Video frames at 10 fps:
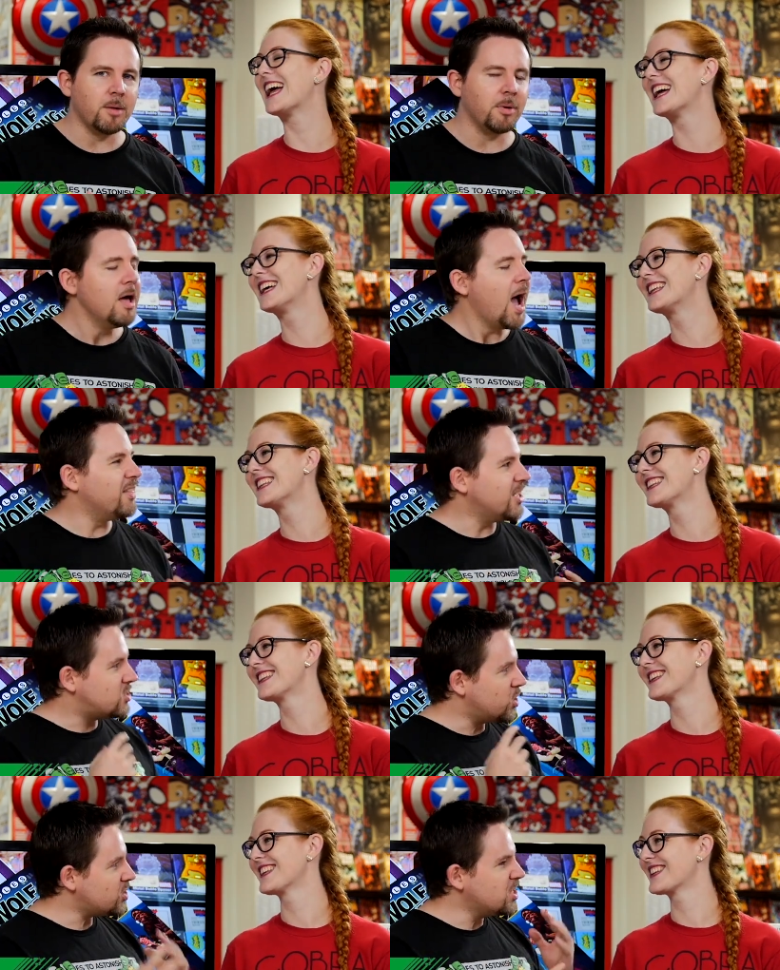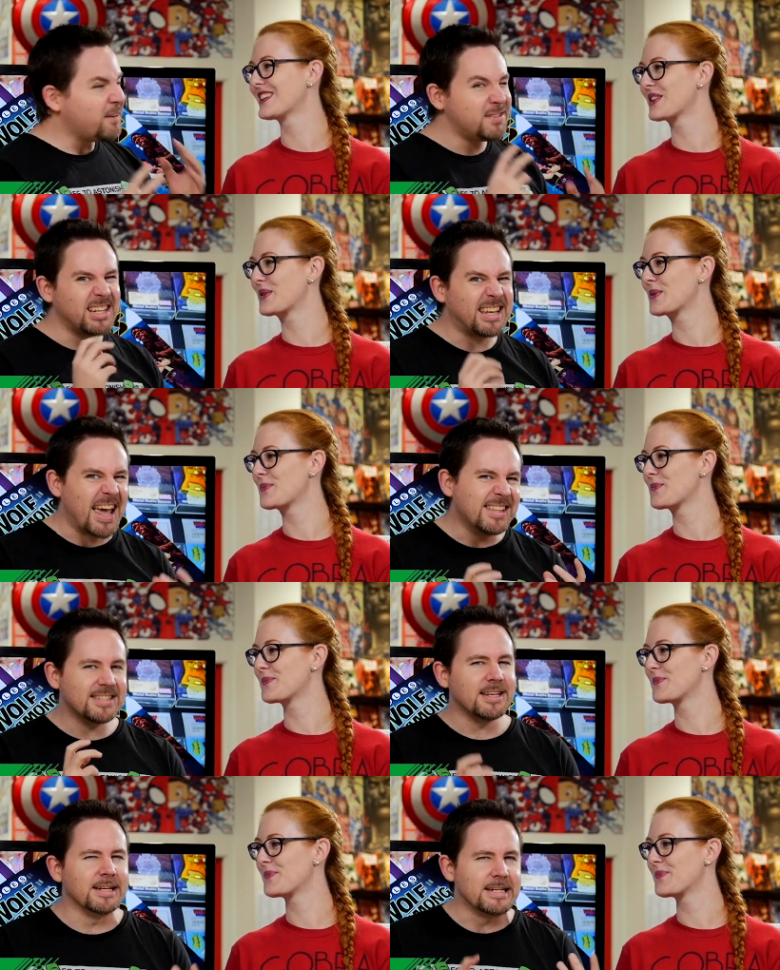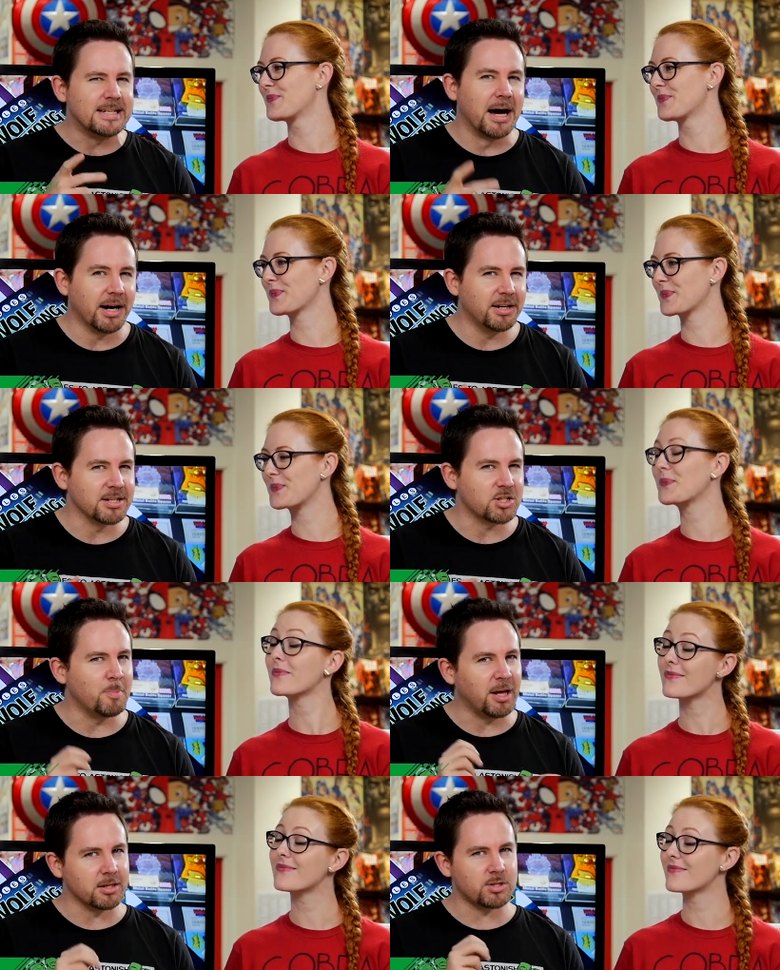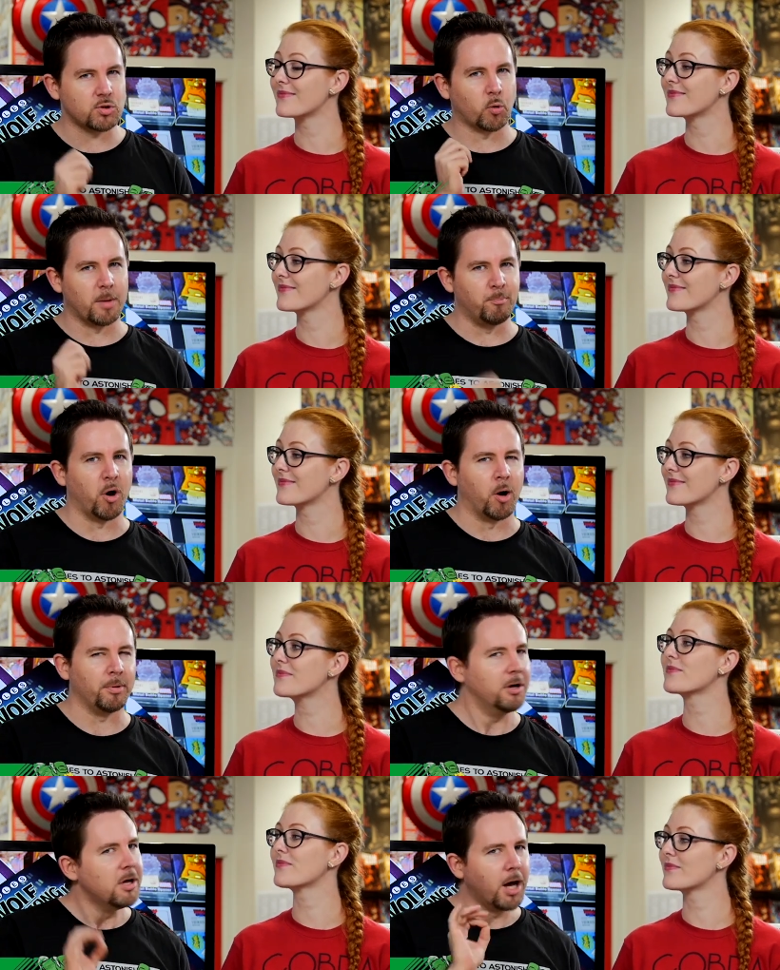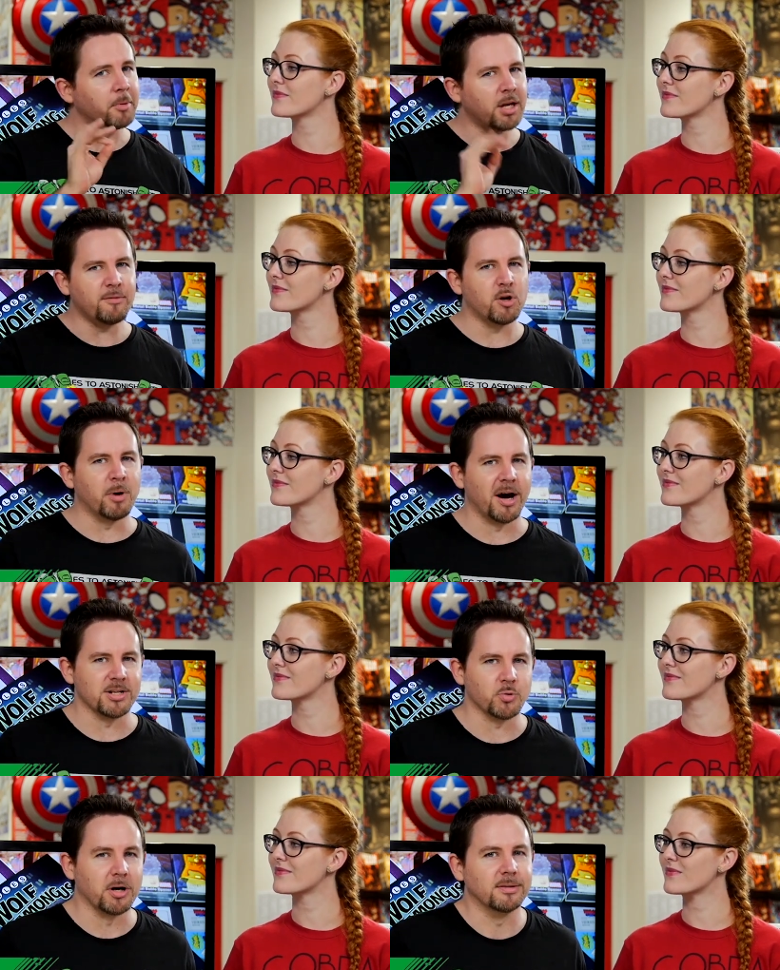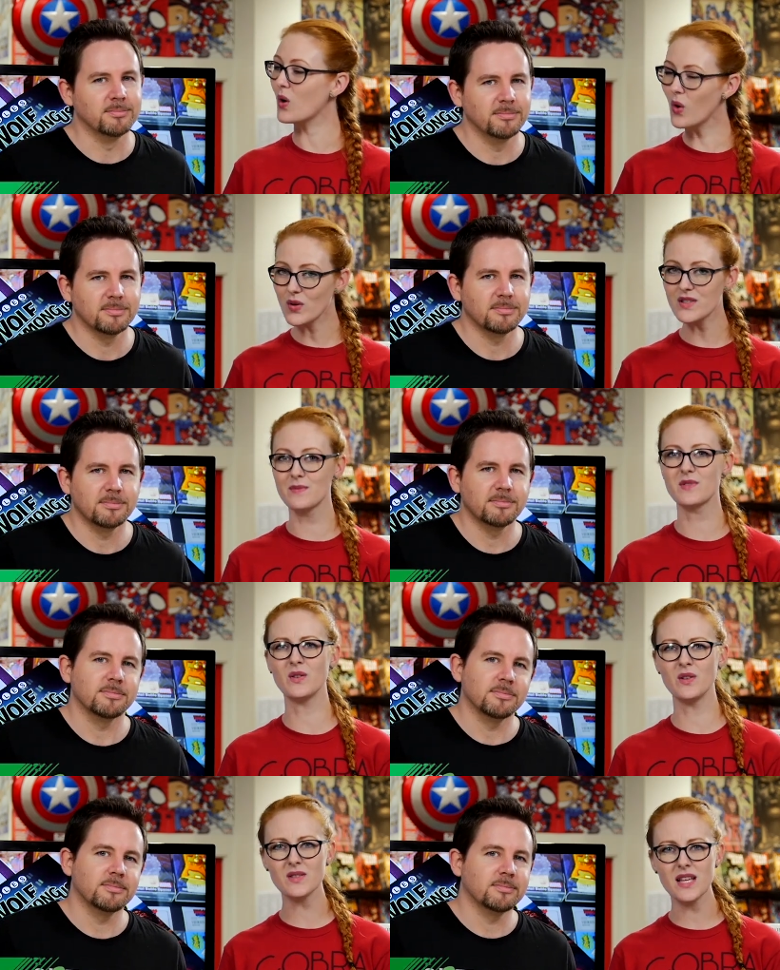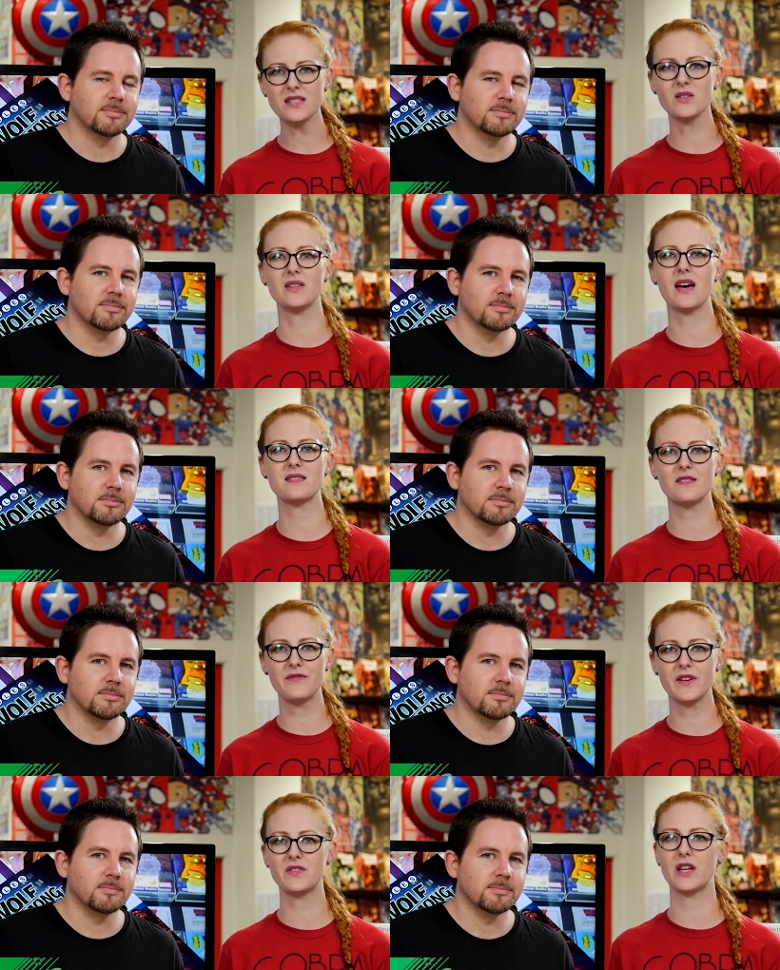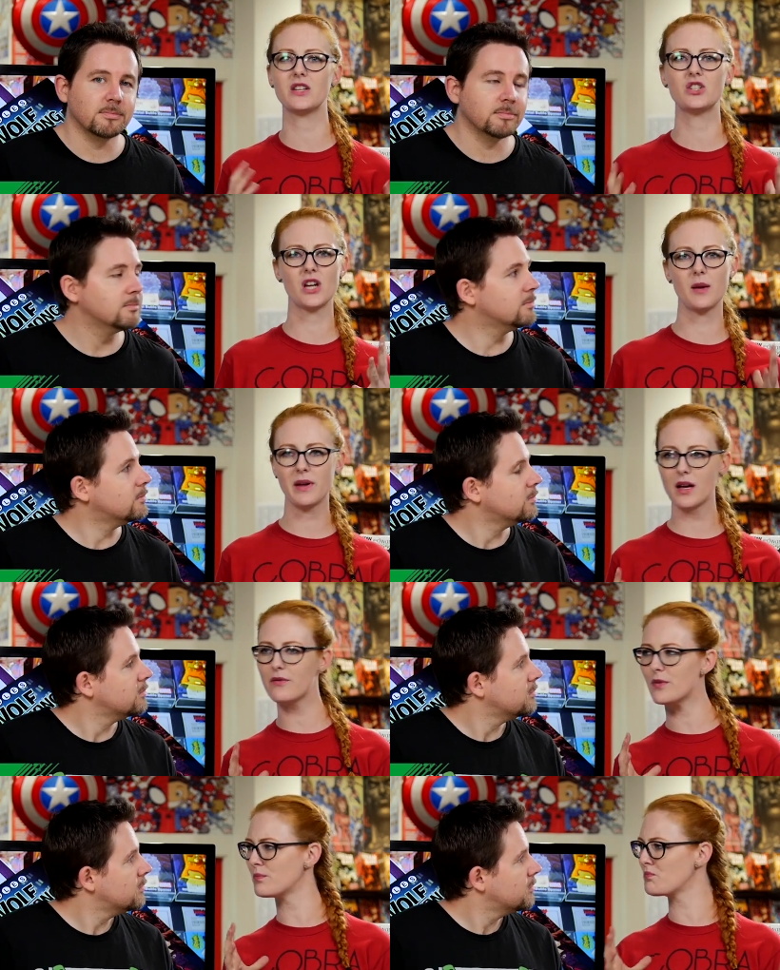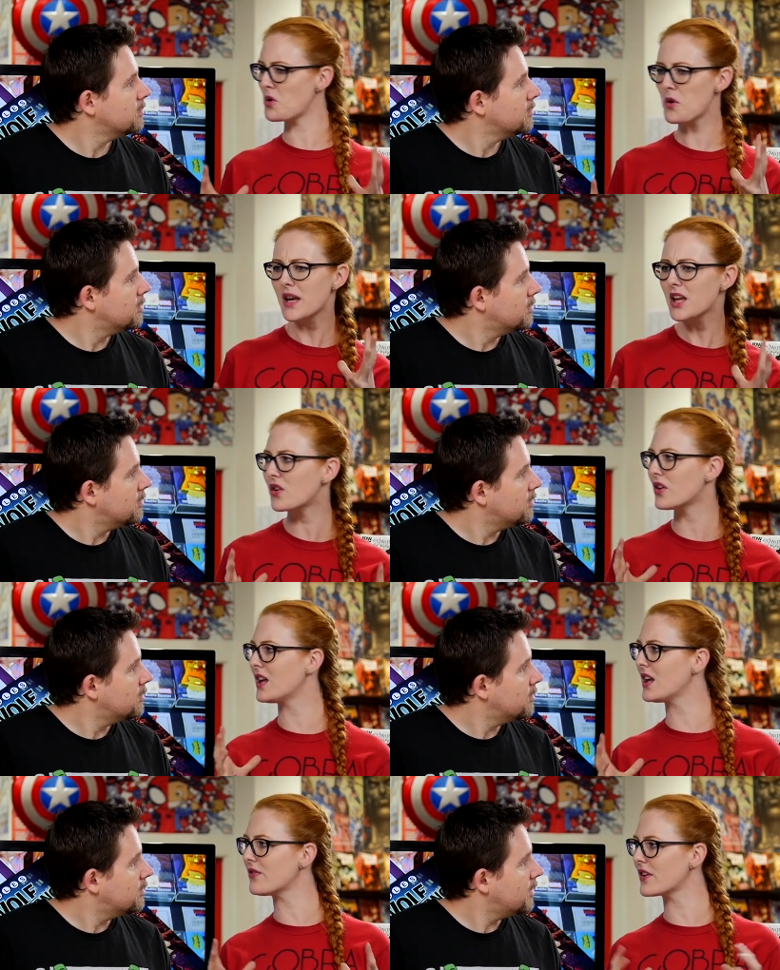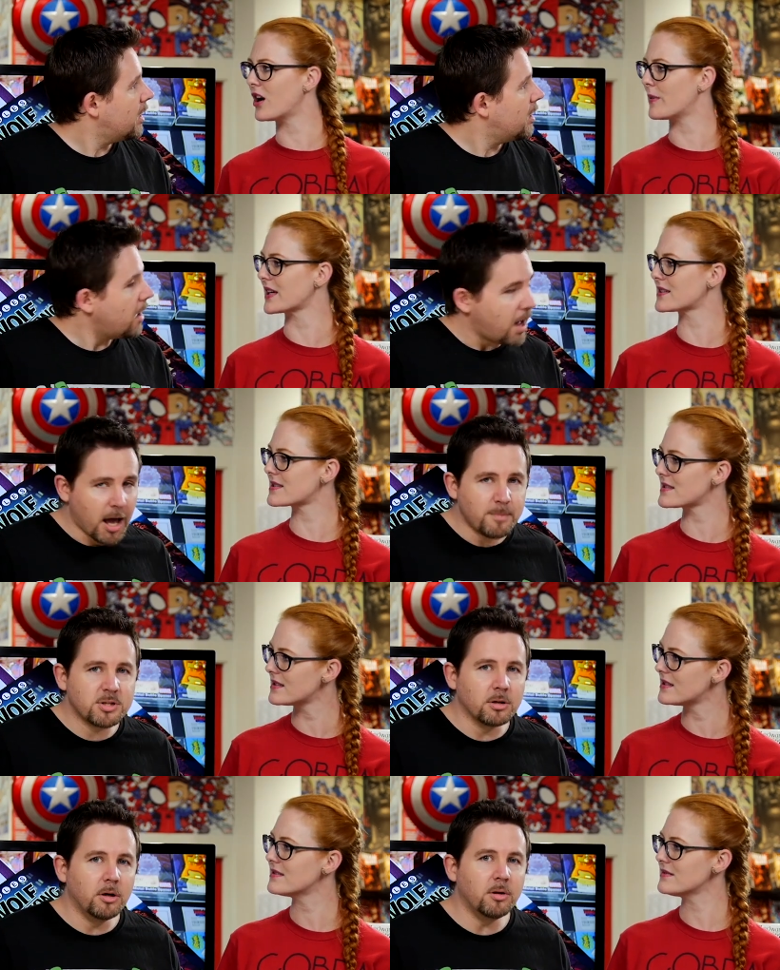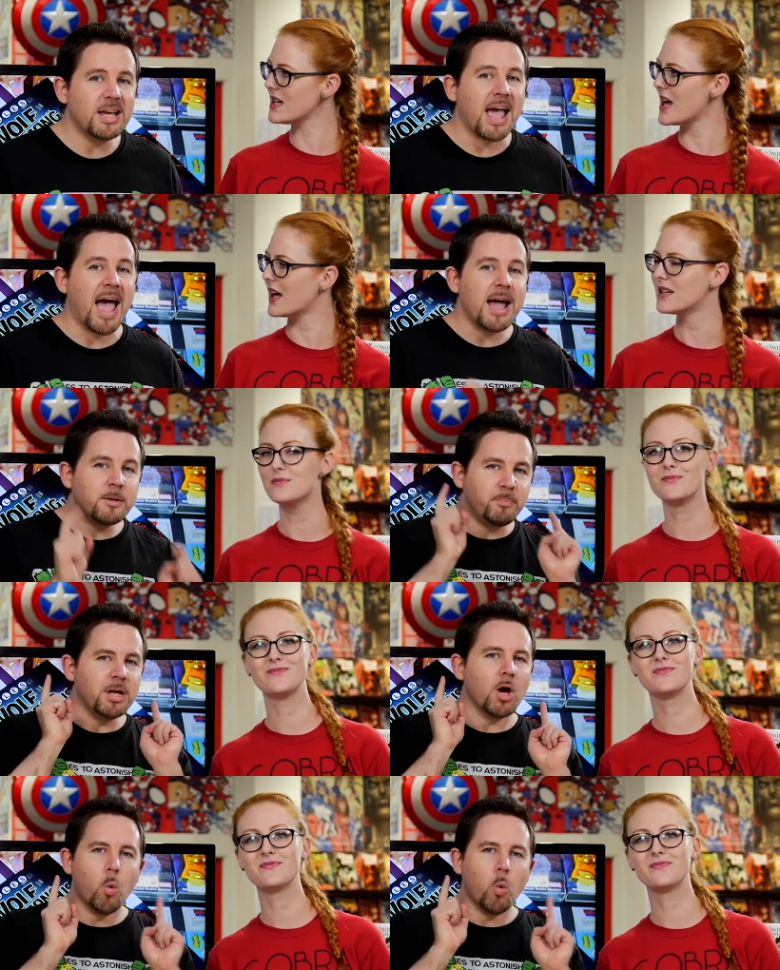Speaker 1: up, and there's just enough Dickensian darkness to make this story pop. Mm. I'm going to give it a buy as well.
Speaker 2: Awesome. So it looks like 2015 is shaping up for pretty good year for comics. Absolutely. Yeah. And
Speaker 1: be